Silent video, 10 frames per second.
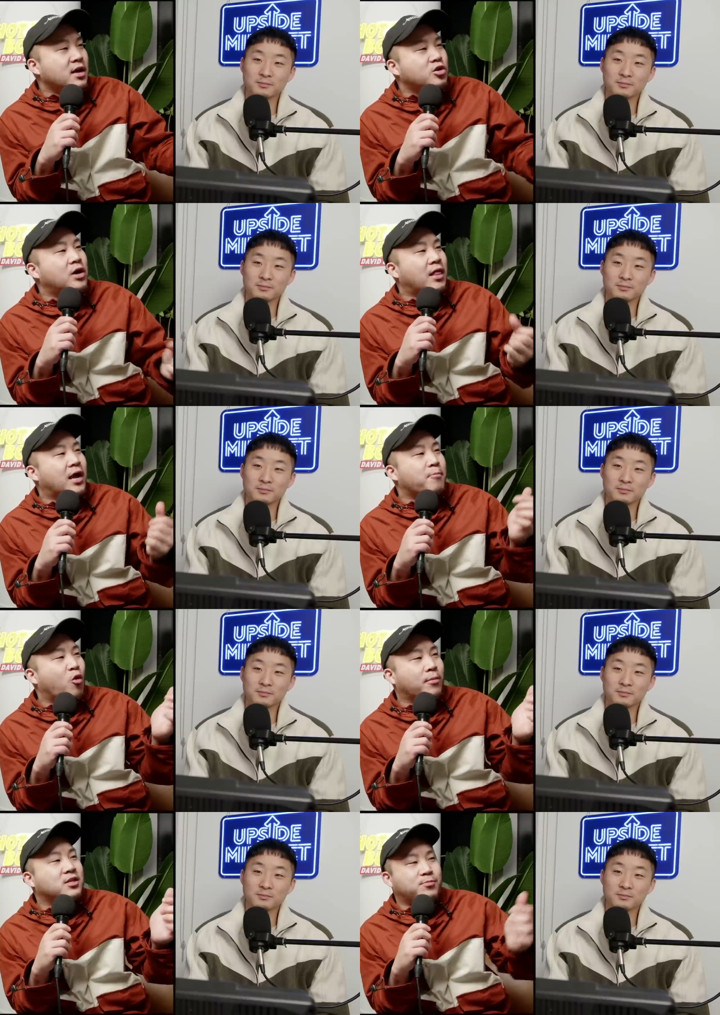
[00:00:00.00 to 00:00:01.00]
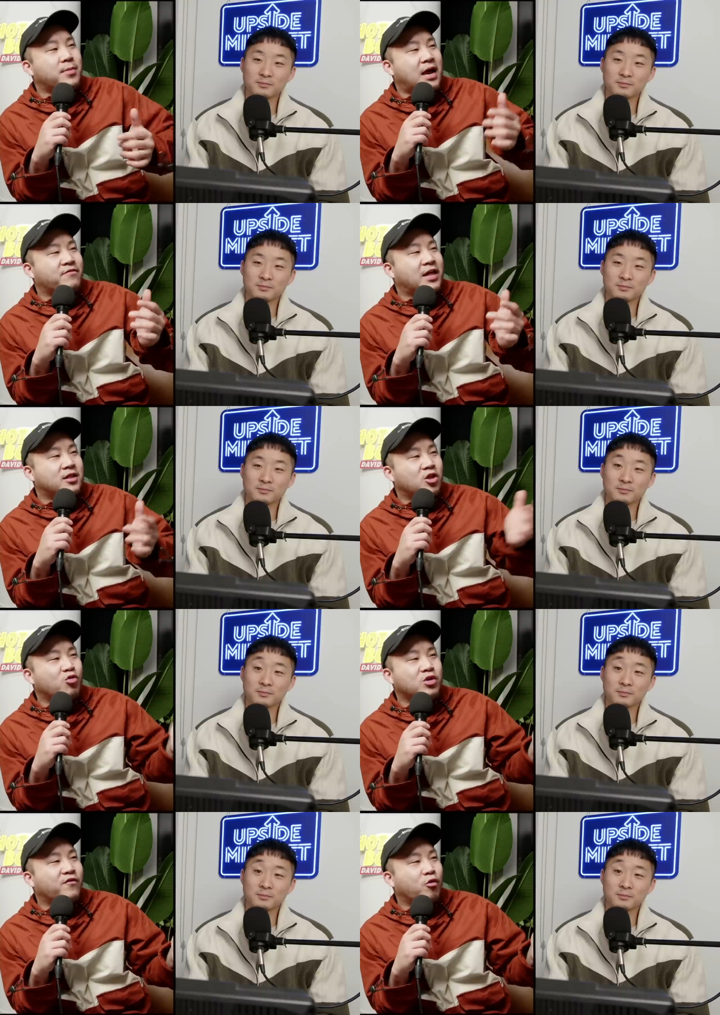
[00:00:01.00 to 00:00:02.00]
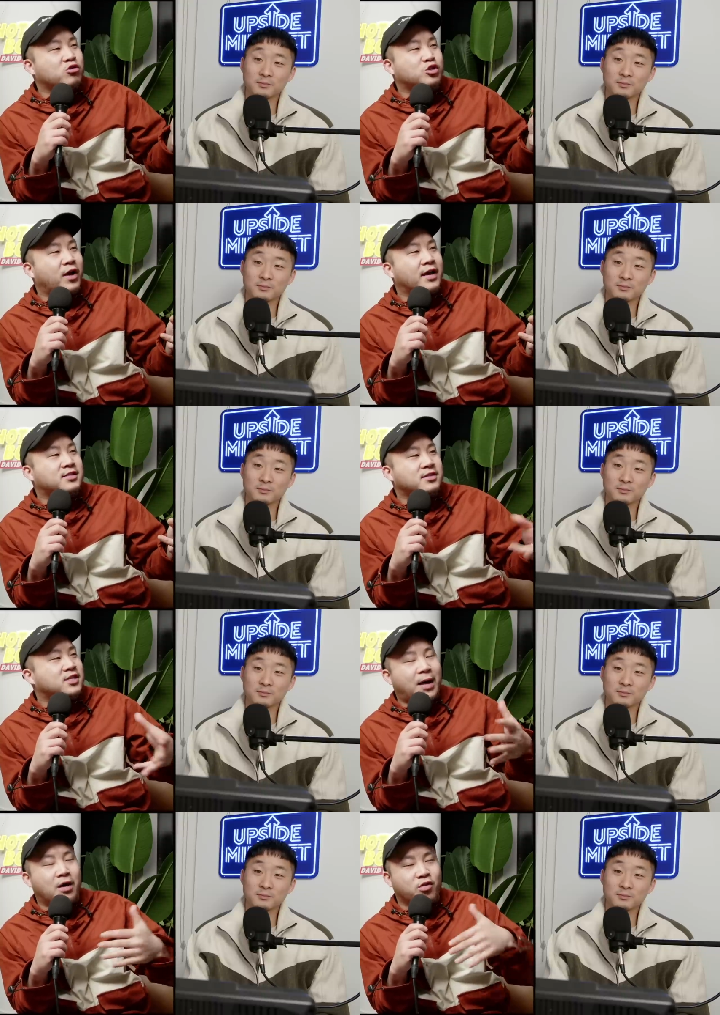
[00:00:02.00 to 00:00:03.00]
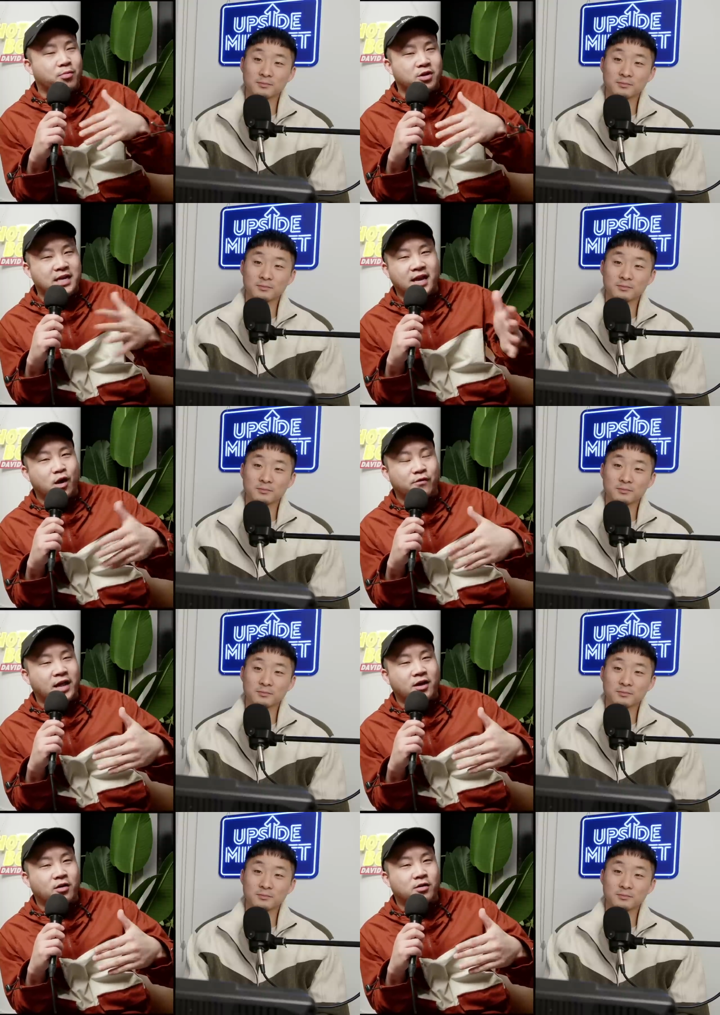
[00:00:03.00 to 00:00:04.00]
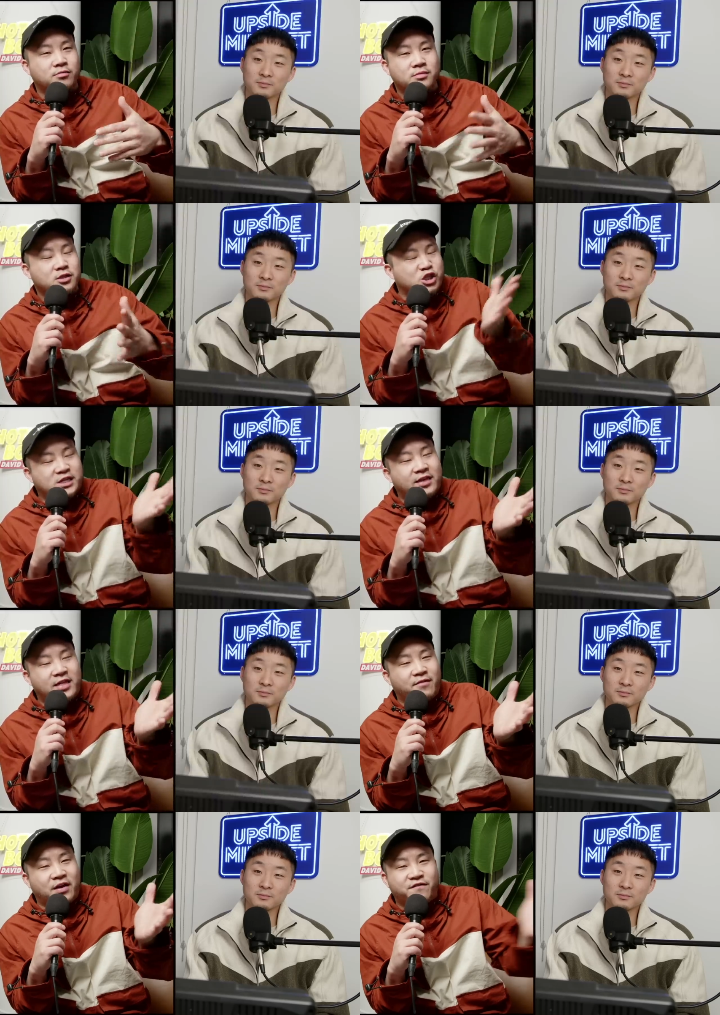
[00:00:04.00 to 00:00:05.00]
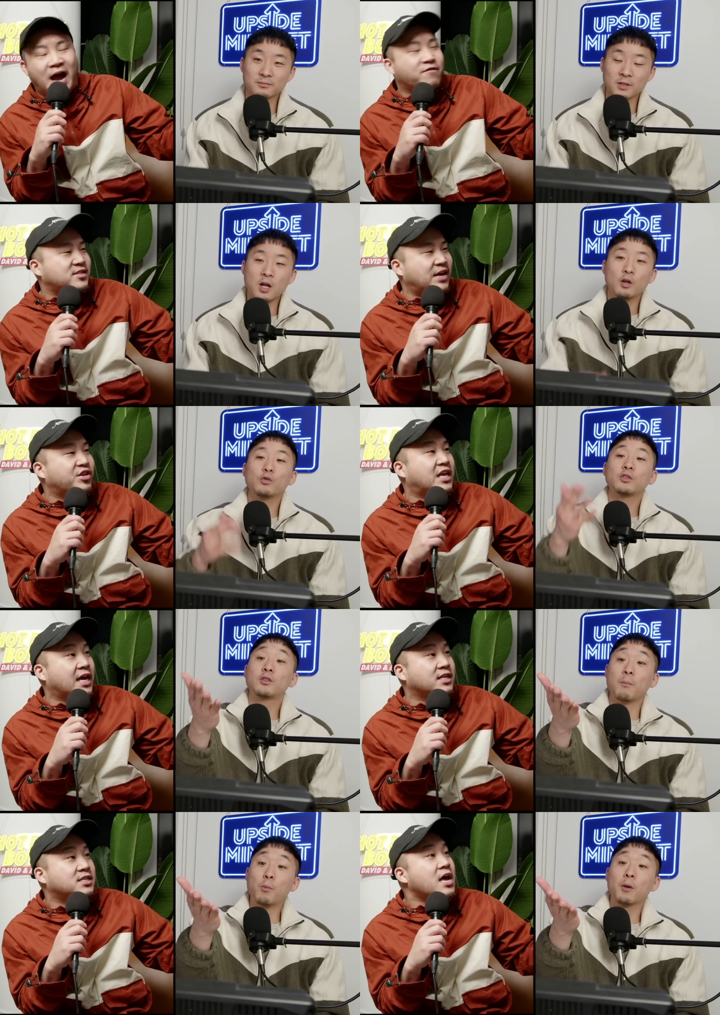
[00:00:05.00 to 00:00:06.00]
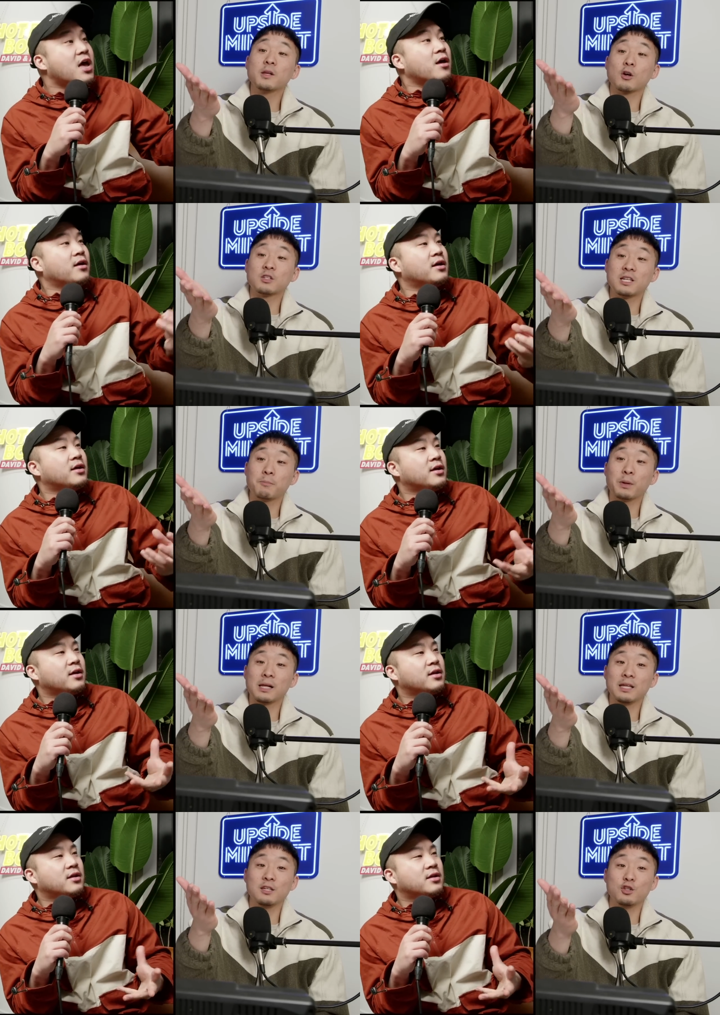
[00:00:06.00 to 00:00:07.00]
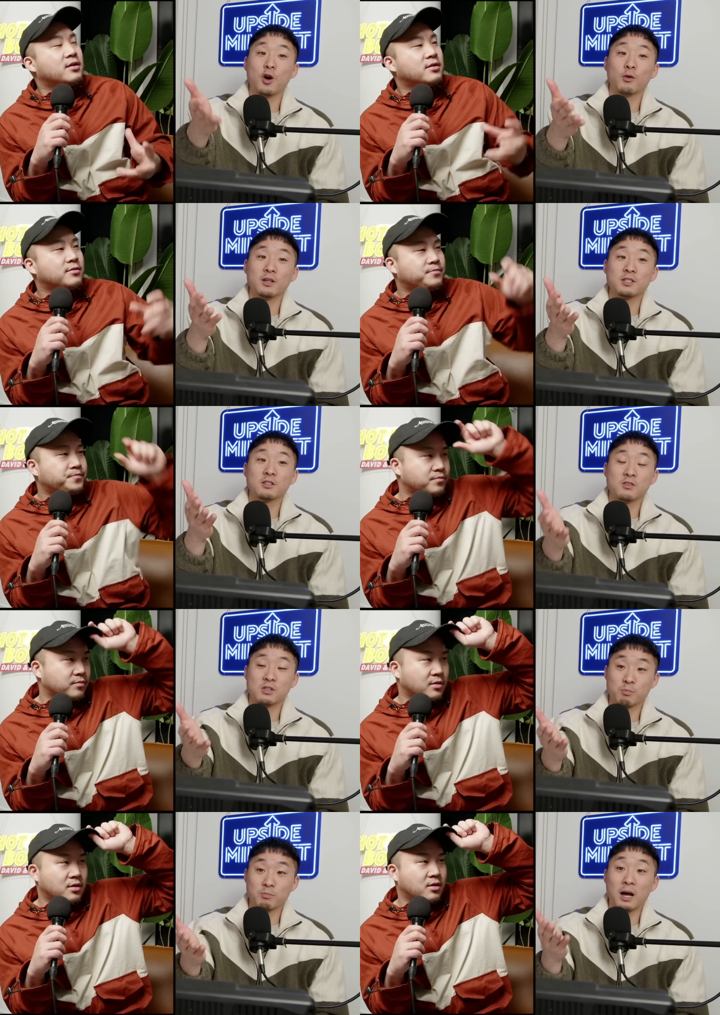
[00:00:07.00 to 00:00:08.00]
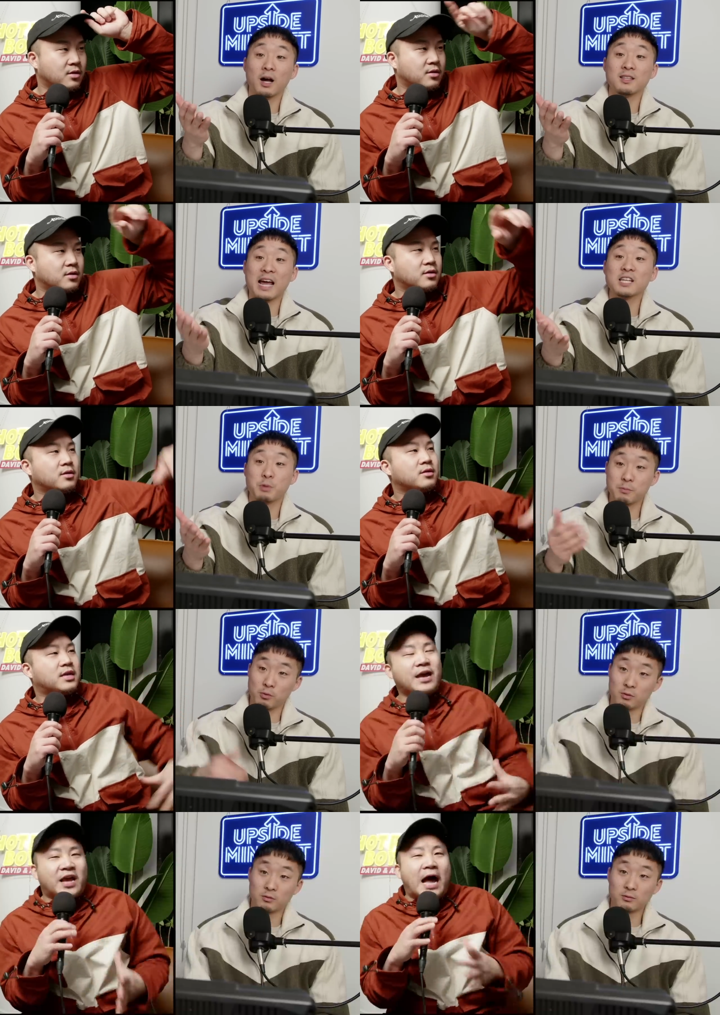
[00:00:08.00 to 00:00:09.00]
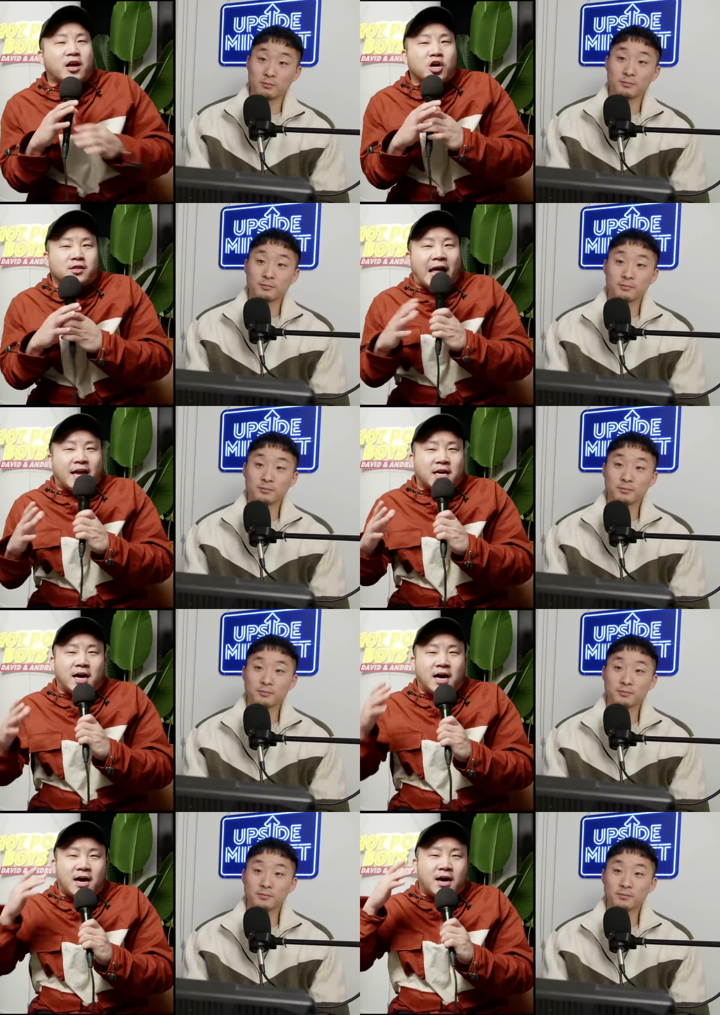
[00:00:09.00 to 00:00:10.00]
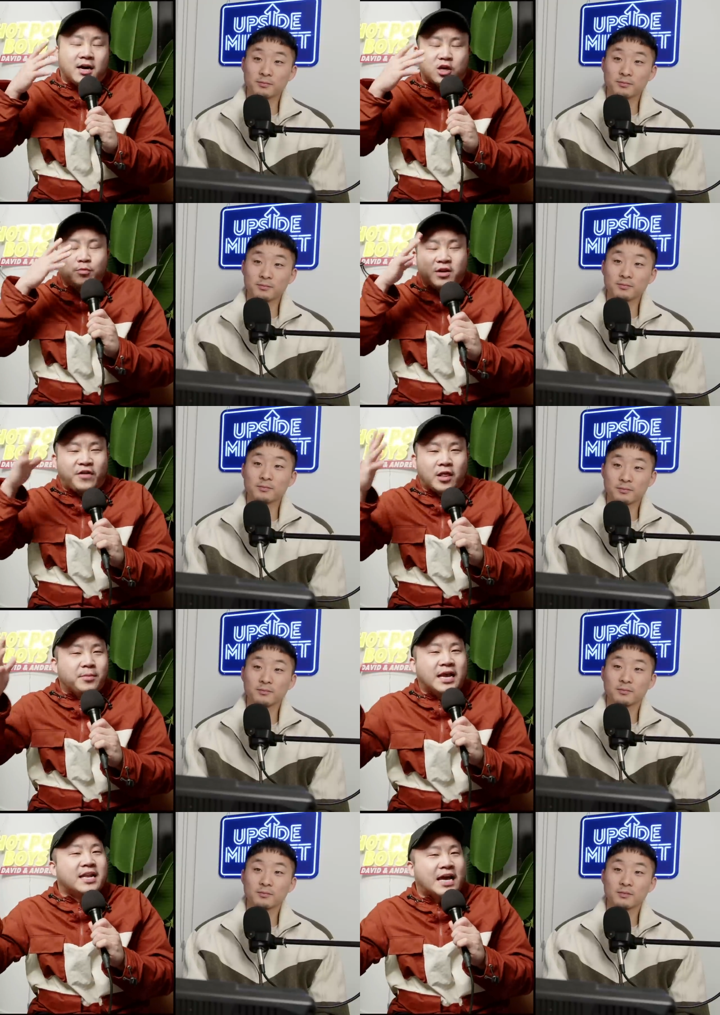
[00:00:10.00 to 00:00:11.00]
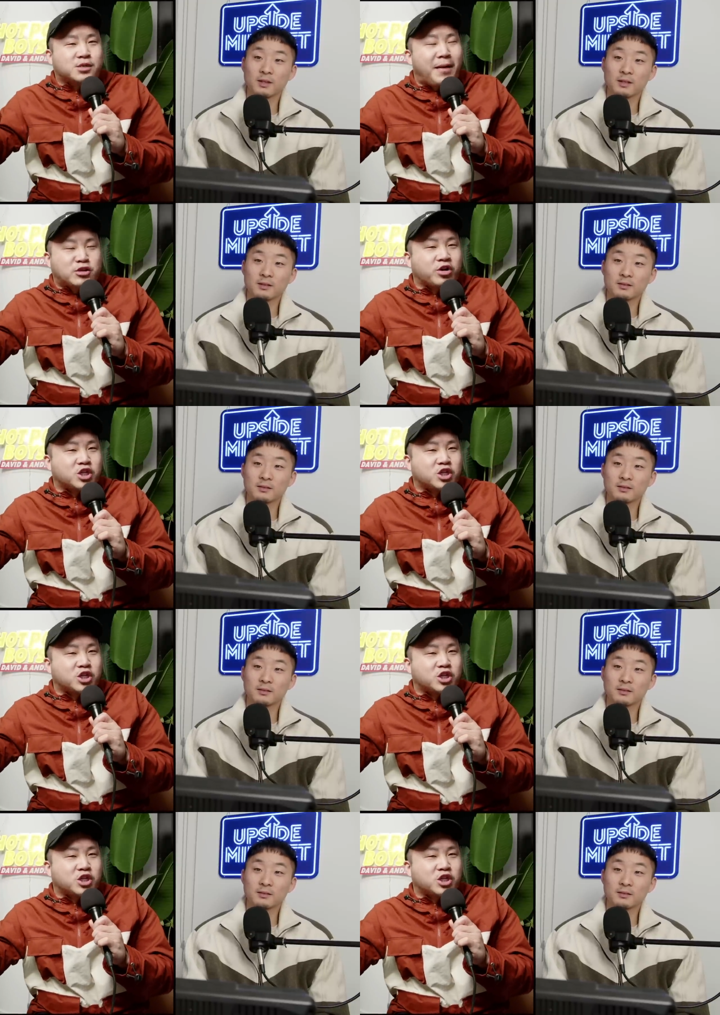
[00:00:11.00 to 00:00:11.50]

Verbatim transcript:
Speaker 1: you know how like Mormons maybe have like low divorce rates and somehow they're able to take care of like all, let's just say they have like five or seven kids.
Speaker 2: Mormons are typically known as uh,
Speaker 1: nice people. Yeah, they got good like uh, human development index metrics